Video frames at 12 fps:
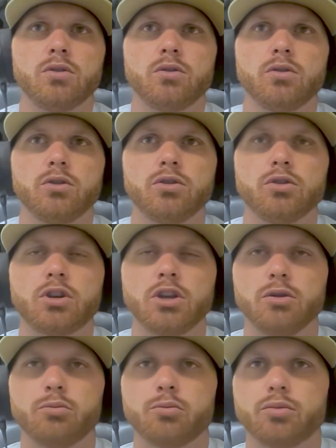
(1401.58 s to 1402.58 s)
You
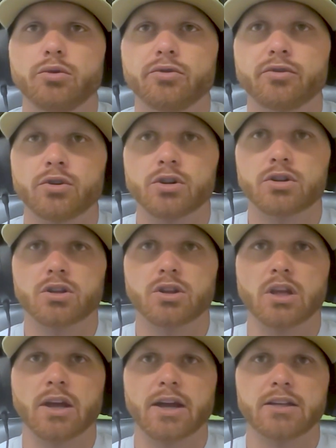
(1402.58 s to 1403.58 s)
keep referring to the
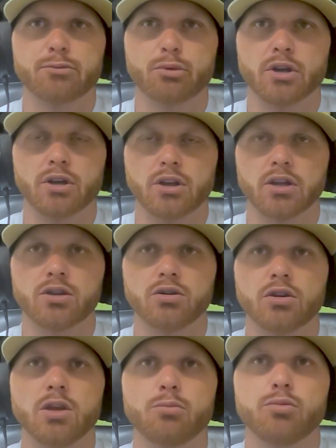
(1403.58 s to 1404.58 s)
aspect, like you
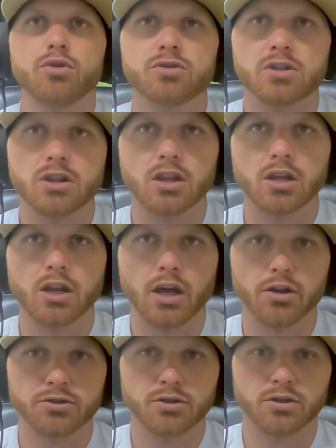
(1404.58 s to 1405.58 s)
keep using the
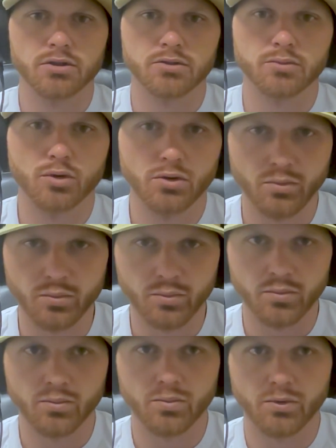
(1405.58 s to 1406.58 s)
analogy, there's more
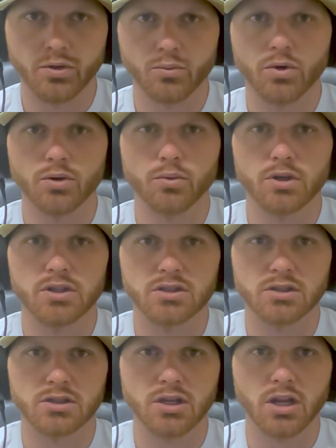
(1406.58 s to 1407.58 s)
than one way to
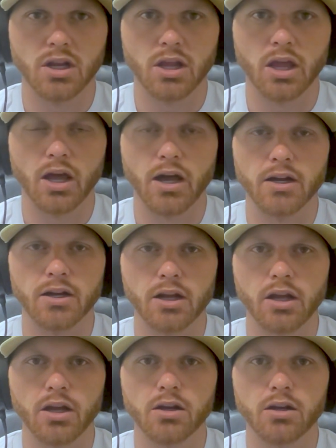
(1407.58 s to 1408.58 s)
skin a cat.
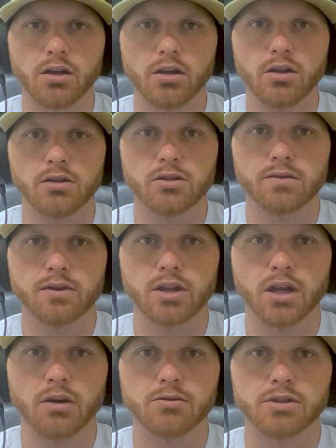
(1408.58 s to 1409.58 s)
And it's funny,
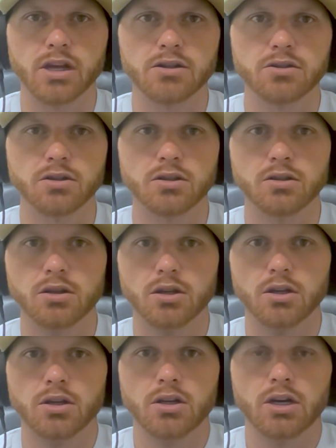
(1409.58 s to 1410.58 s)

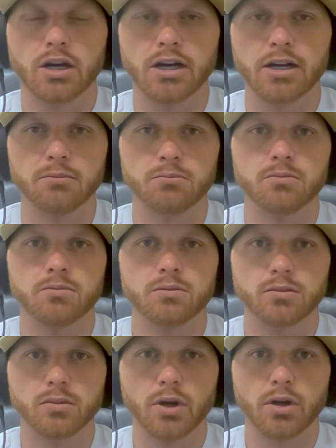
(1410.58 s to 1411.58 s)
um,
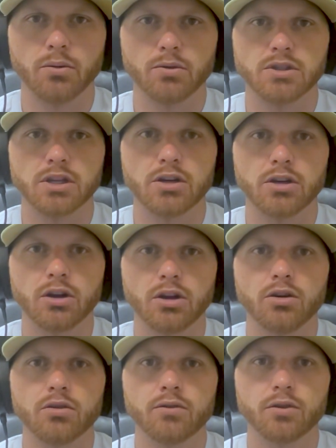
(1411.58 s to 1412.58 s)
I was in an
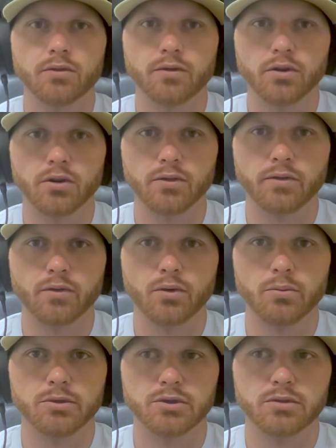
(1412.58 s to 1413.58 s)
interview for a
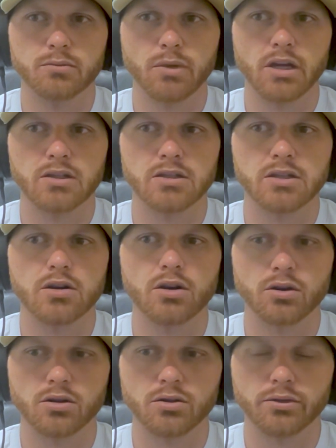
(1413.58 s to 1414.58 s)
Forbes magazine
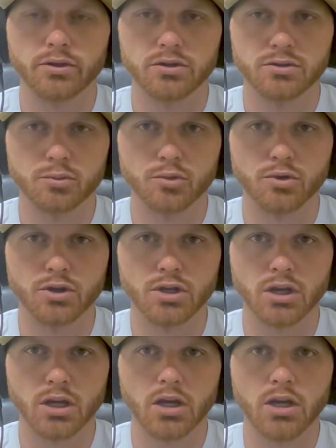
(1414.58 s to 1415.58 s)
article this morning,
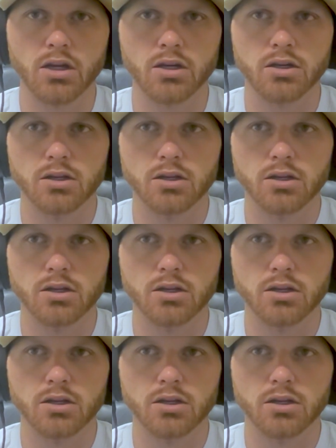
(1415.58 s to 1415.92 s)
and